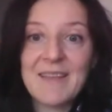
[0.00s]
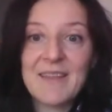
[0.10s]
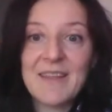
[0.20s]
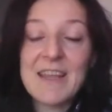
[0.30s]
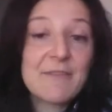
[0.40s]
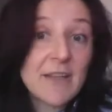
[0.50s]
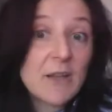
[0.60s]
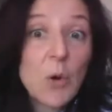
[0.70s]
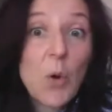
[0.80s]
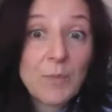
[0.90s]
infinite
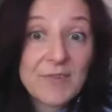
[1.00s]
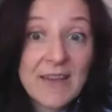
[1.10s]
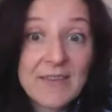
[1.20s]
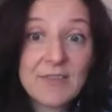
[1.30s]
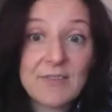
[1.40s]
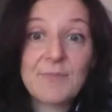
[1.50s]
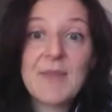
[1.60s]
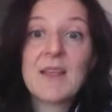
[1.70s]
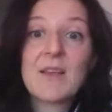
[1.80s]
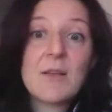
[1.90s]
norm sense,
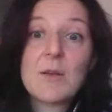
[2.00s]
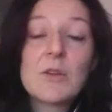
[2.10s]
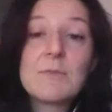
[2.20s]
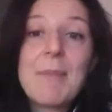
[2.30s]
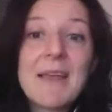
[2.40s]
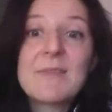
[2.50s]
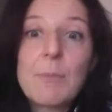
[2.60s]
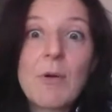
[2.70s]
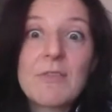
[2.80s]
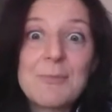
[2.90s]
a good best
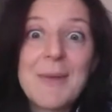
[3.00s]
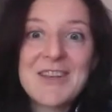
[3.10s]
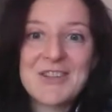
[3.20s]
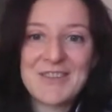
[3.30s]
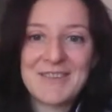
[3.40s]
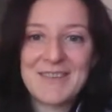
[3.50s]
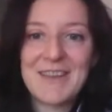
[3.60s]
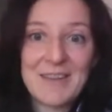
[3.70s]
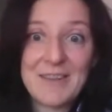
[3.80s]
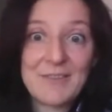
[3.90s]
approximation,
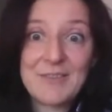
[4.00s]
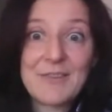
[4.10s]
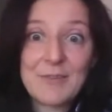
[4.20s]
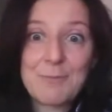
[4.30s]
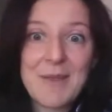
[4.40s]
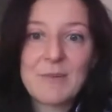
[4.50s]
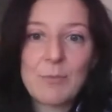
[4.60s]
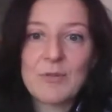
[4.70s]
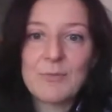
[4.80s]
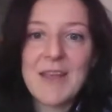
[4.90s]
in the sense of best
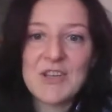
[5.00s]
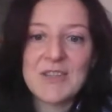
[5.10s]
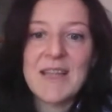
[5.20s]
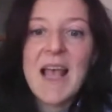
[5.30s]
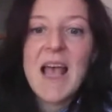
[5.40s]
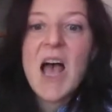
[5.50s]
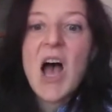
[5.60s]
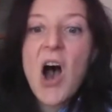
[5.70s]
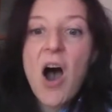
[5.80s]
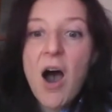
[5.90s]
approximation
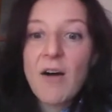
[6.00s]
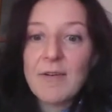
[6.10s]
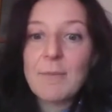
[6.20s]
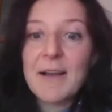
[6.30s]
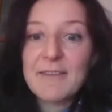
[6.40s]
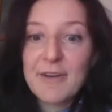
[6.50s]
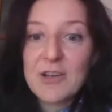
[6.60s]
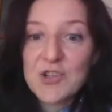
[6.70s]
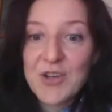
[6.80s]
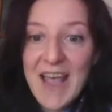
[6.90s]
of my
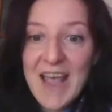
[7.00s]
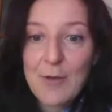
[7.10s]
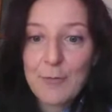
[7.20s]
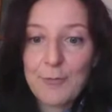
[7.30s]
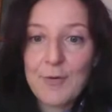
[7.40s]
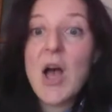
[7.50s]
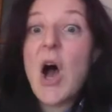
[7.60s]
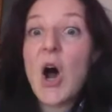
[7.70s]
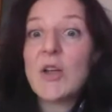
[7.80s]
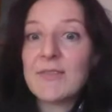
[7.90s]
function f
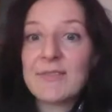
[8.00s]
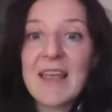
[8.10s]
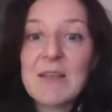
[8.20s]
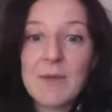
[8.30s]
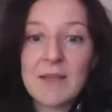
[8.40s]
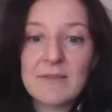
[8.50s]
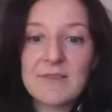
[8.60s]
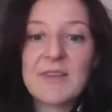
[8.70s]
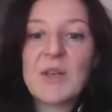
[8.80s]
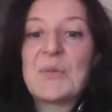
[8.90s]
on a segment
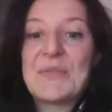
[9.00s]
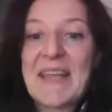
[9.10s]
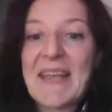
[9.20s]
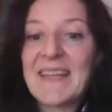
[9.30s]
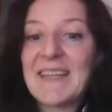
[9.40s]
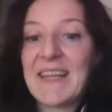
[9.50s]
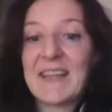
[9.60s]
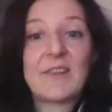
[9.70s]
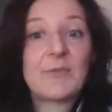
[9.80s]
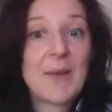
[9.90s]
containing
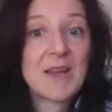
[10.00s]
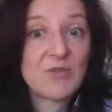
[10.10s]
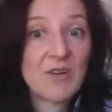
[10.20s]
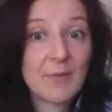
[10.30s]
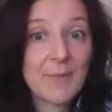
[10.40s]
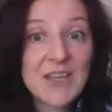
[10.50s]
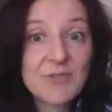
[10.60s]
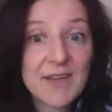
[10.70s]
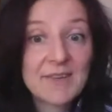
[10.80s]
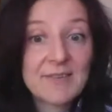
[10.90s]
the spectrum of the
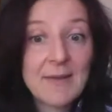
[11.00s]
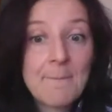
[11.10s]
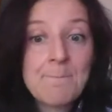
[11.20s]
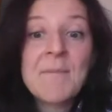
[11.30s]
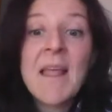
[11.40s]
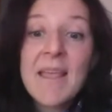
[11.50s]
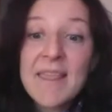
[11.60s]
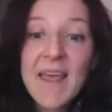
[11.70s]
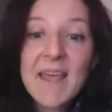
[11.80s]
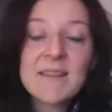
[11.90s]
matrix,
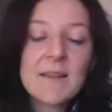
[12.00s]
then